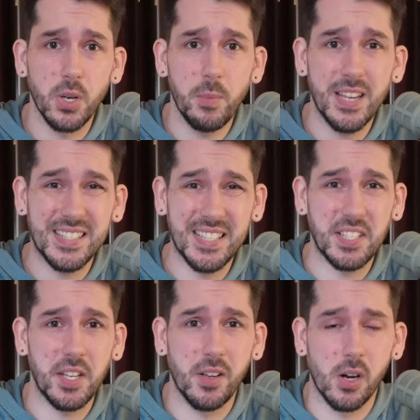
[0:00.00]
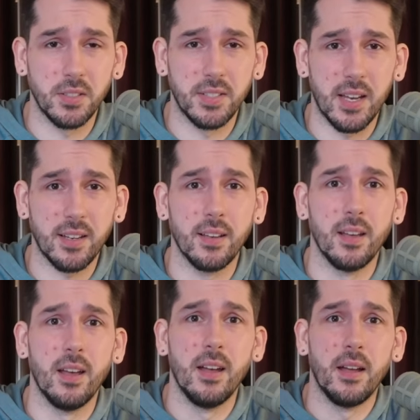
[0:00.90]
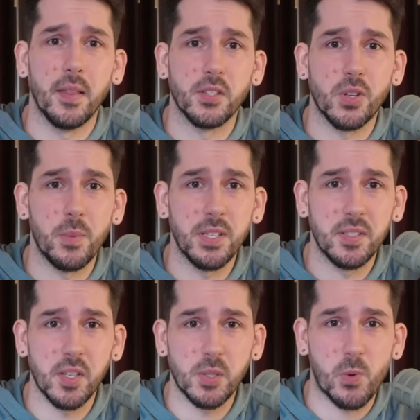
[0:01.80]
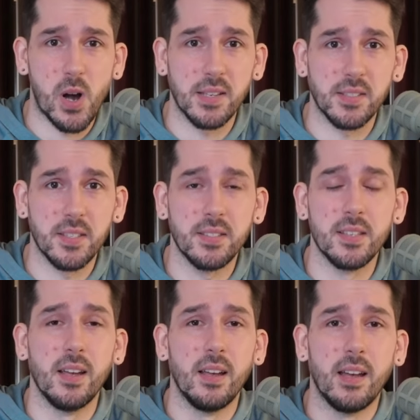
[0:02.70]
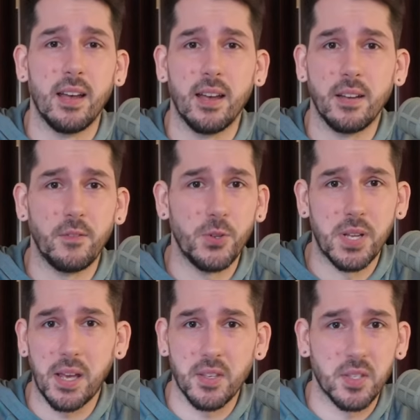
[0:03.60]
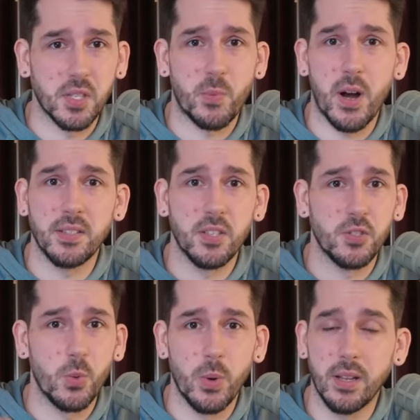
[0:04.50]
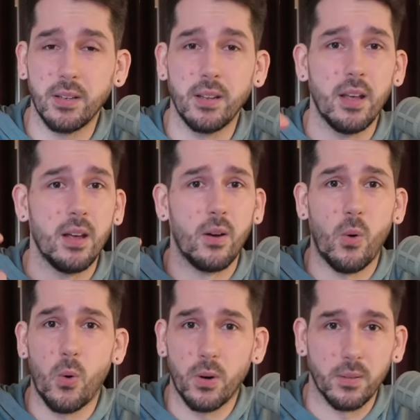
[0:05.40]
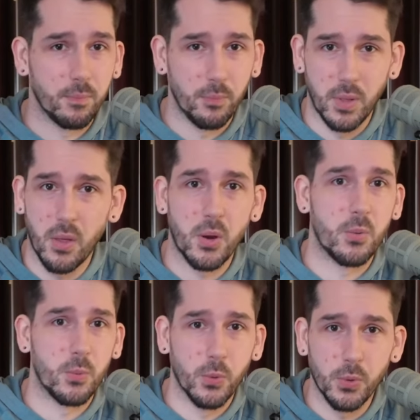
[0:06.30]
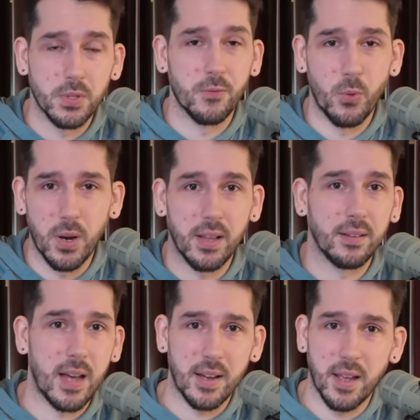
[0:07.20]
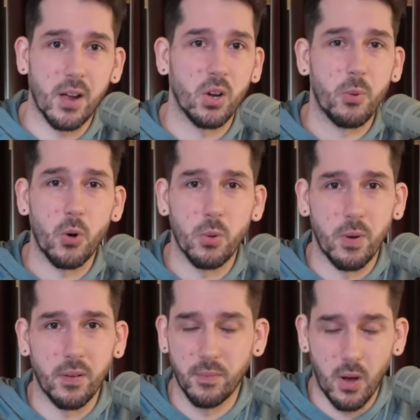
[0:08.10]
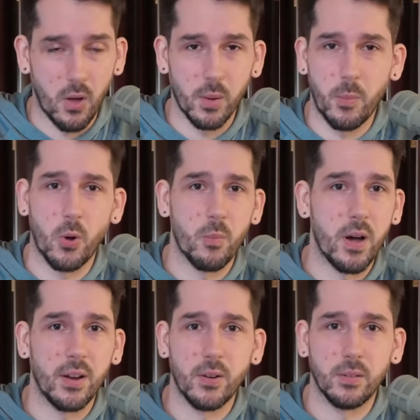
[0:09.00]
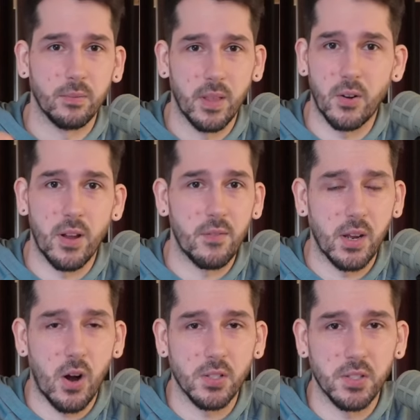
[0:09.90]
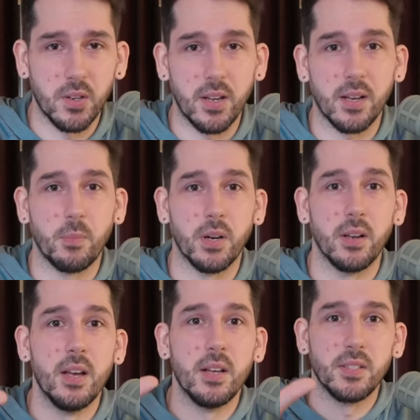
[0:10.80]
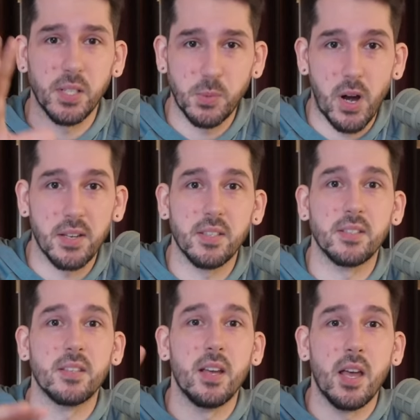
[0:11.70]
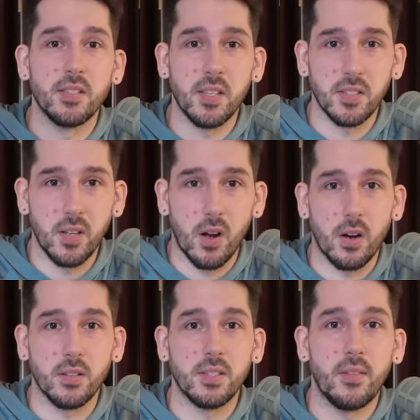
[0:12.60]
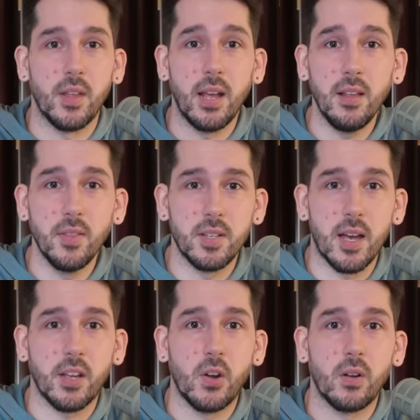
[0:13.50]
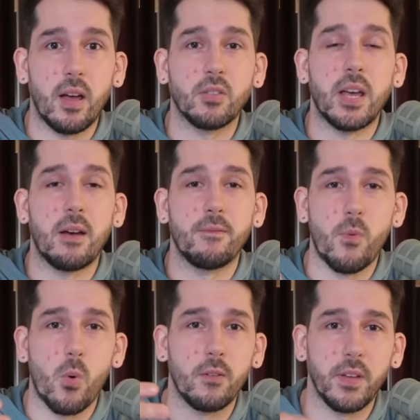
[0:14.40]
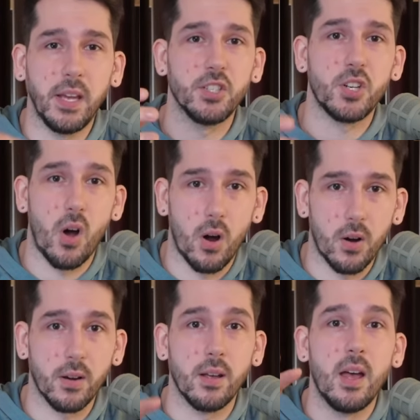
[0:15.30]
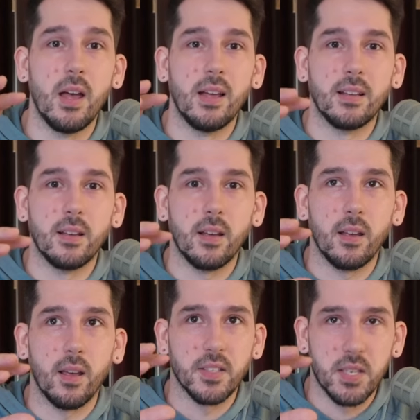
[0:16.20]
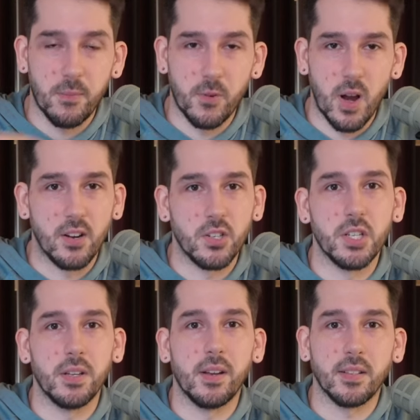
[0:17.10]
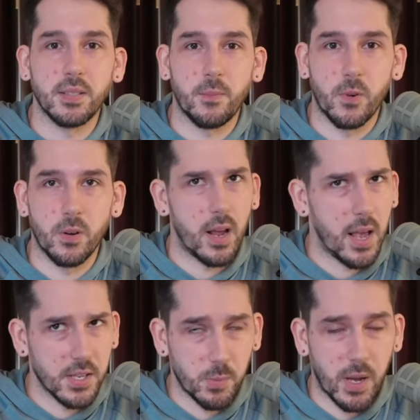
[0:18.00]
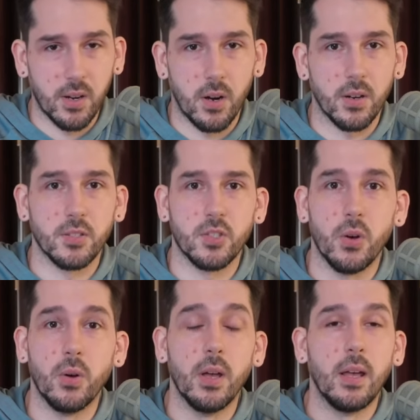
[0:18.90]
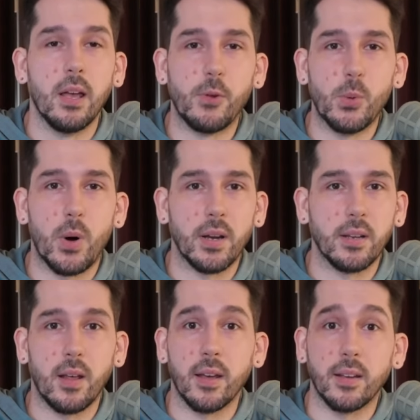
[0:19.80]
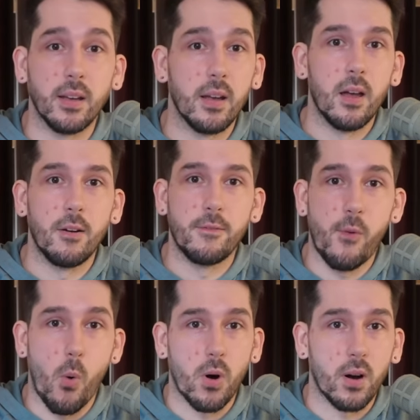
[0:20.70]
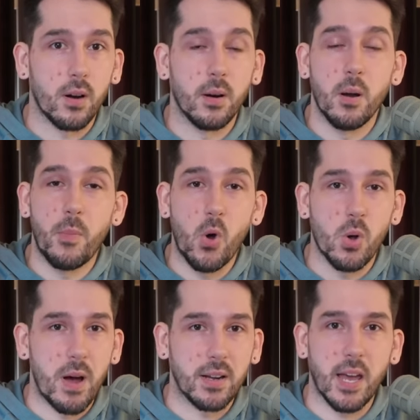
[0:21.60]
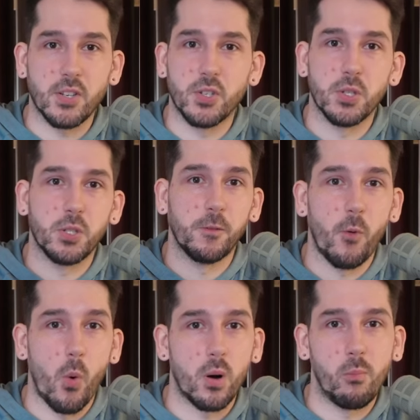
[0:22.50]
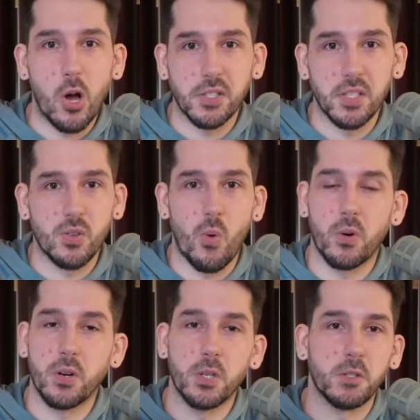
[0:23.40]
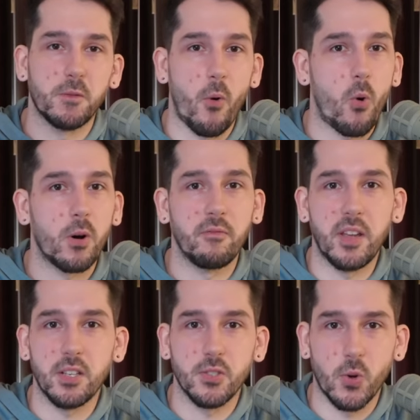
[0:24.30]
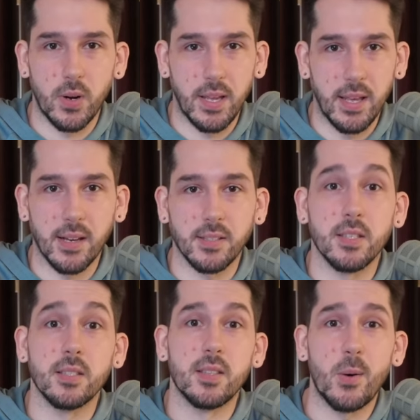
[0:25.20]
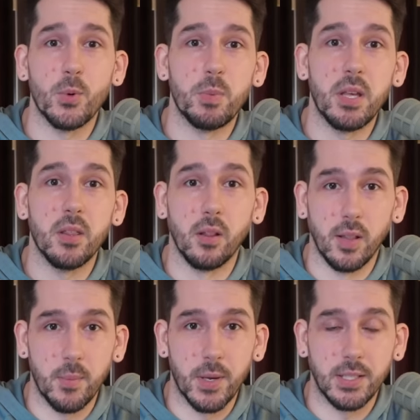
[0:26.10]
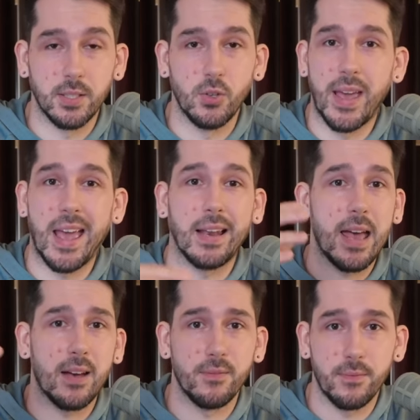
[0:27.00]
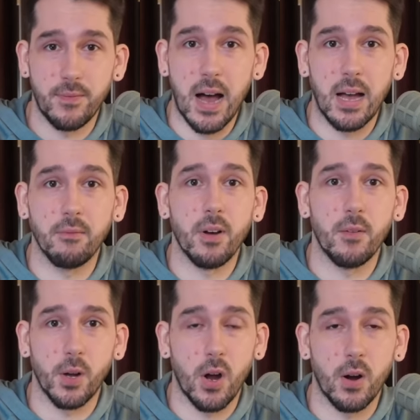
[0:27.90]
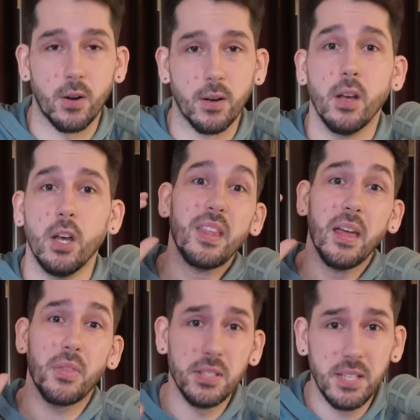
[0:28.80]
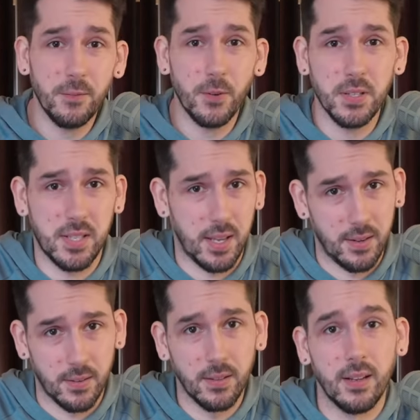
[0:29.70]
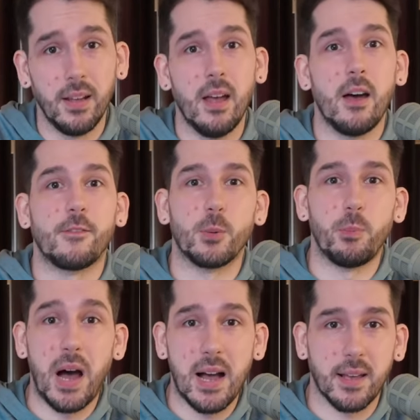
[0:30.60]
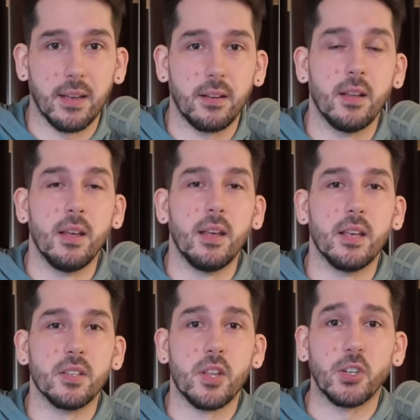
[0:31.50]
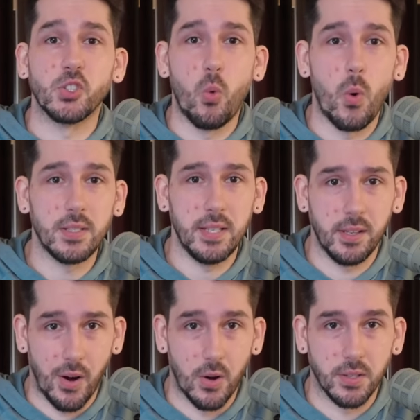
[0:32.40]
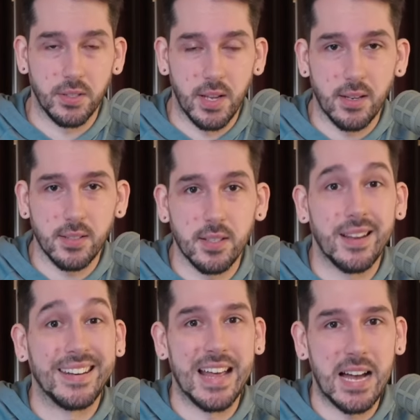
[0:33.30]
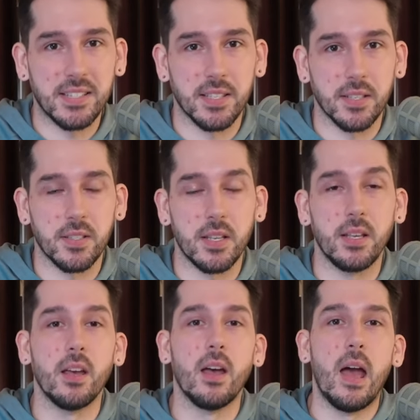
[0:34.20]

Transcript: going to be a 60-card deck. And it's going to be 6 prizes. And if you take the 6 prizes, you win. Or the other rules of winning, knocking out your Pokemon, all the Pokemon, or they don't have any cards in their deck. But 6 prizes, 60 cards. And then in the deck, you're allowed to have 4 of each card, except for energy and except for A-spec cards. So if you wanted like 4 Pokemon catchers, 4 bosses orders, 4 Venusaur EXs, that would be the limit. You can't have 5 of a card. The difference here for Pocket is they're 20 card decks, not 60,